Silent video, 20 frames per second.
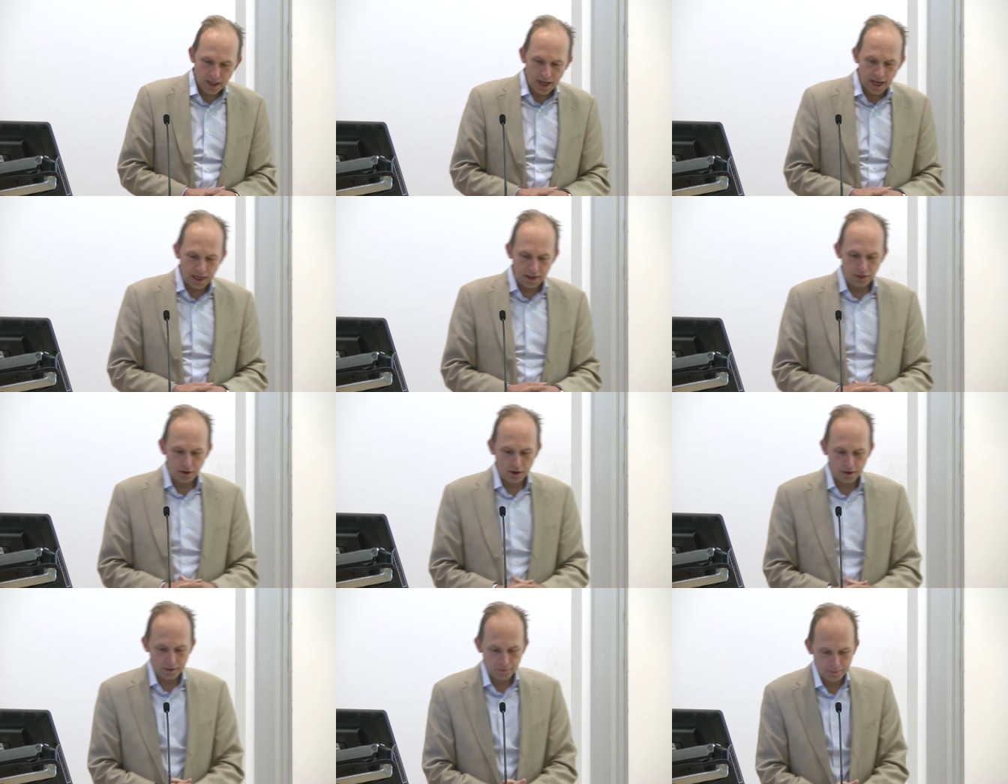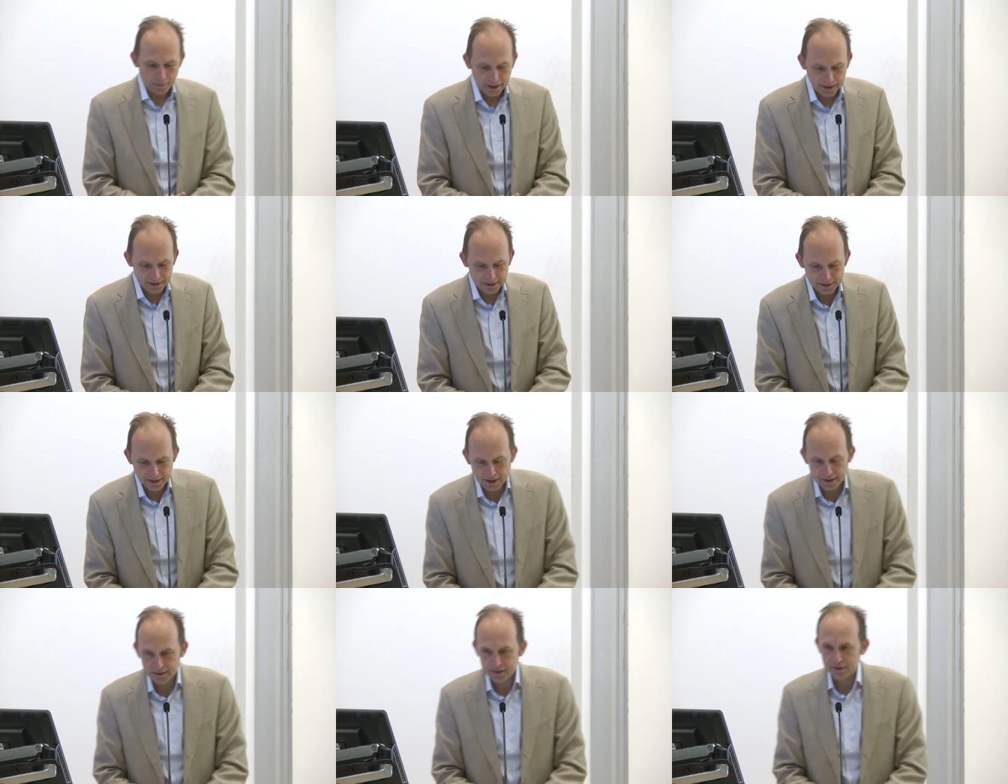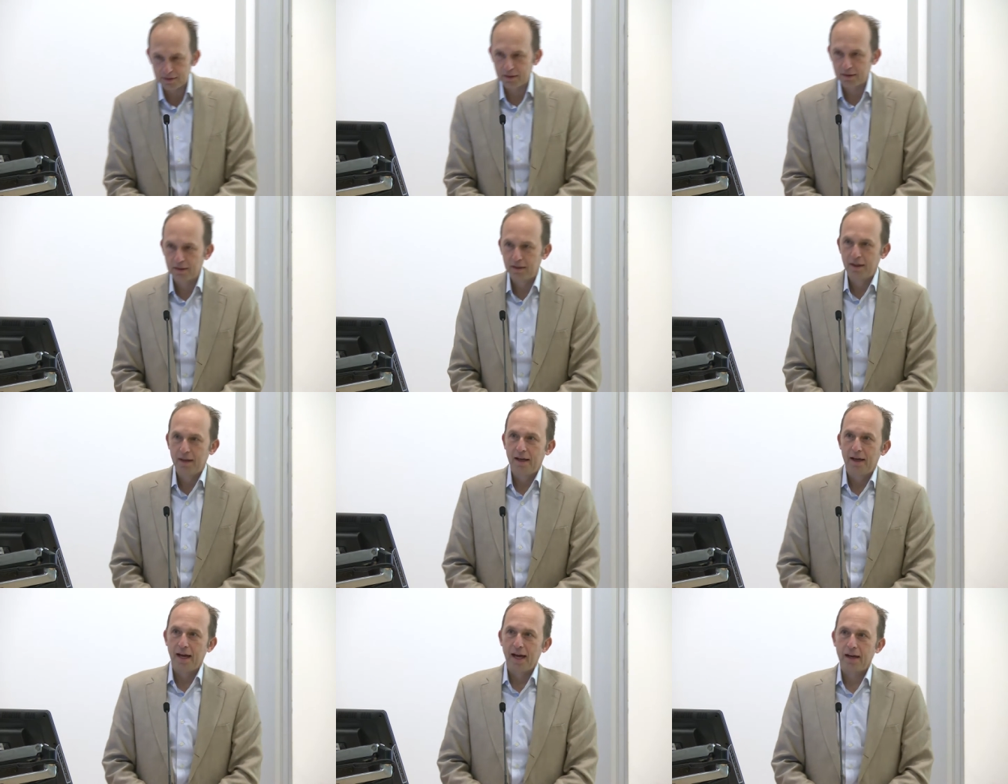I thought it made sense to
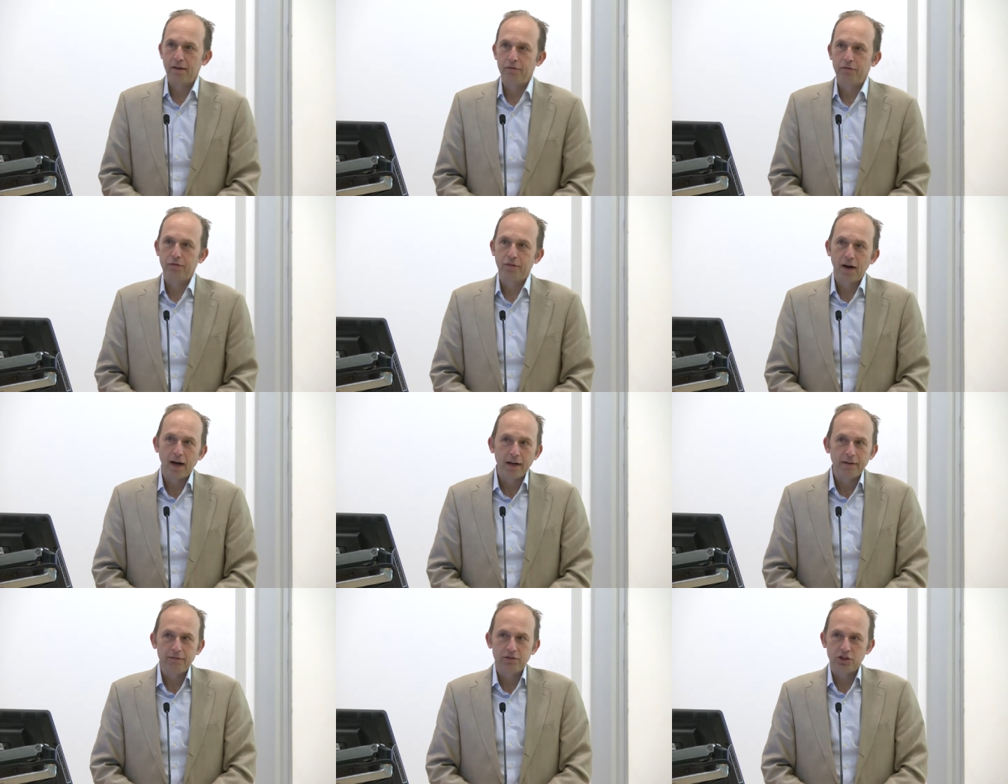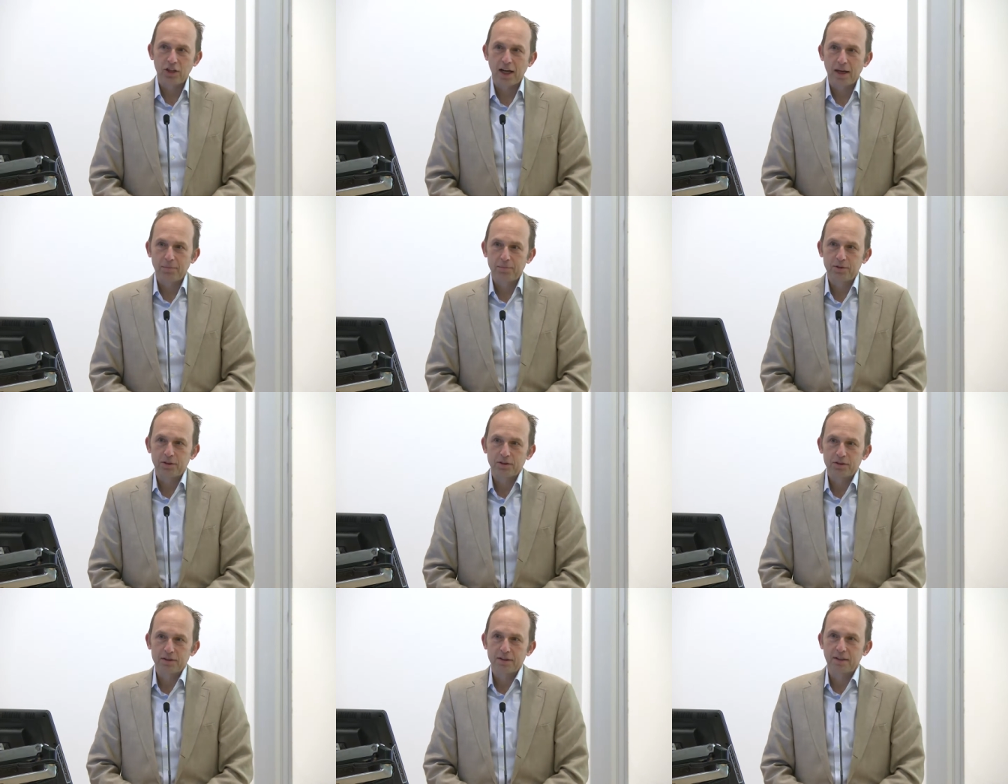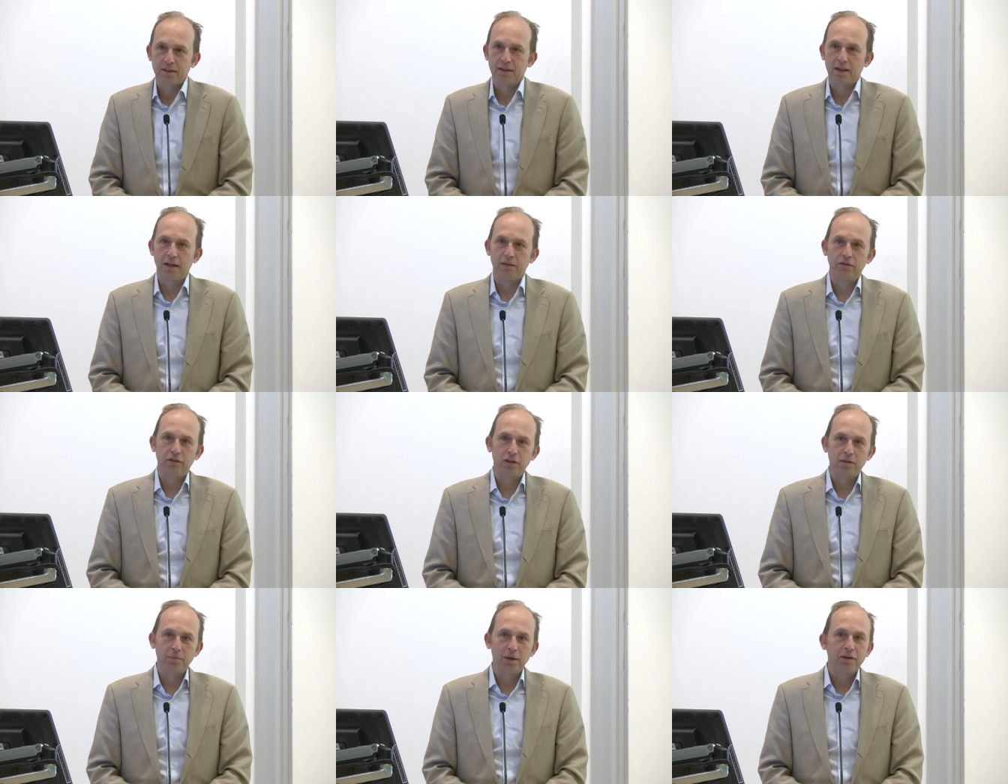have five chapters that
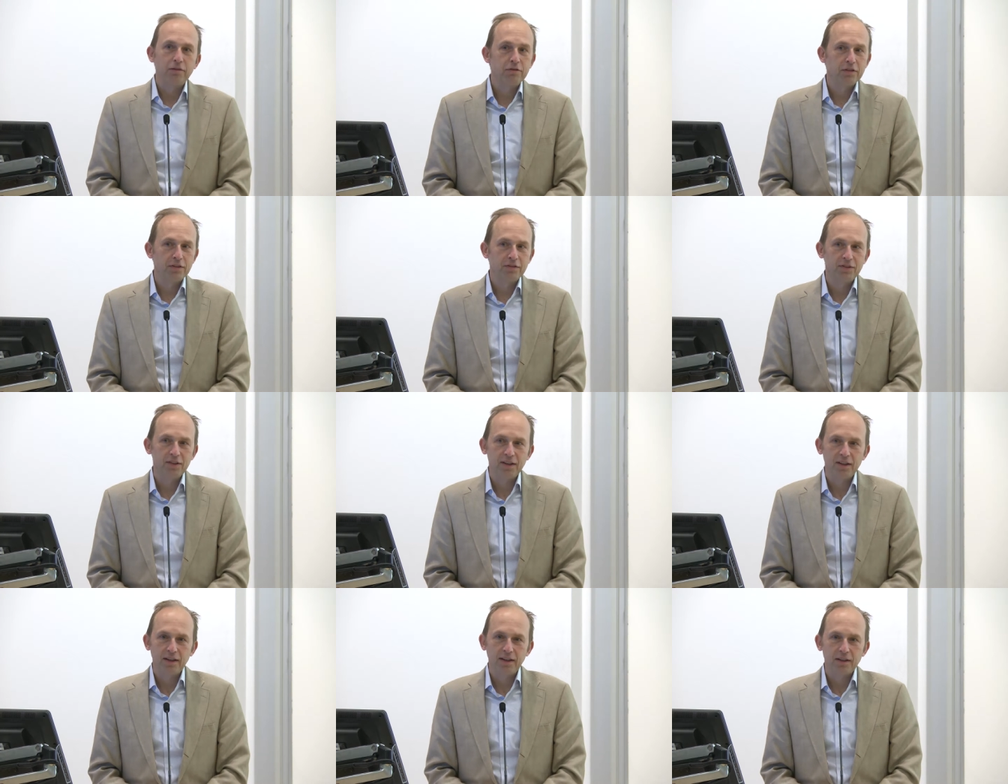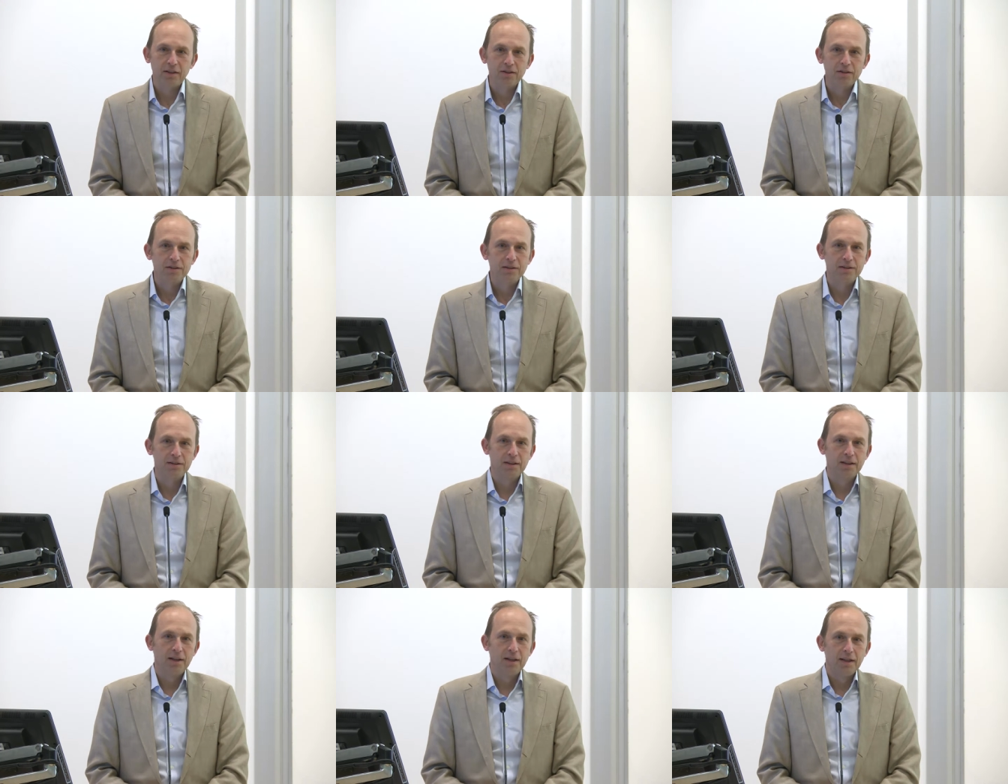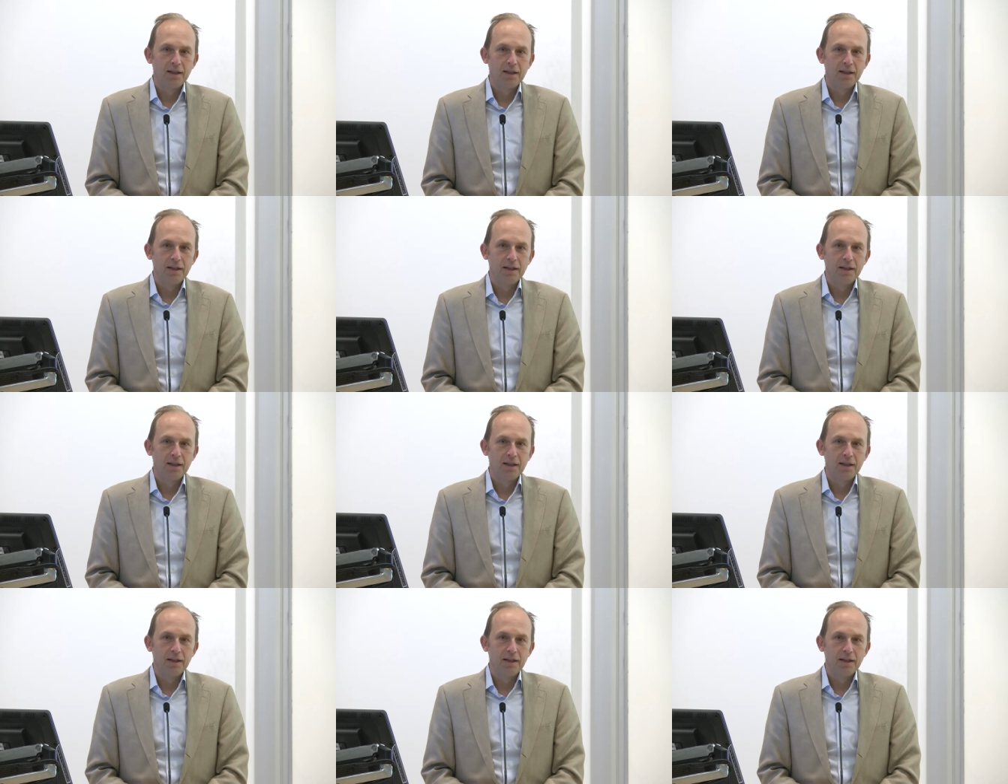covered about 50 years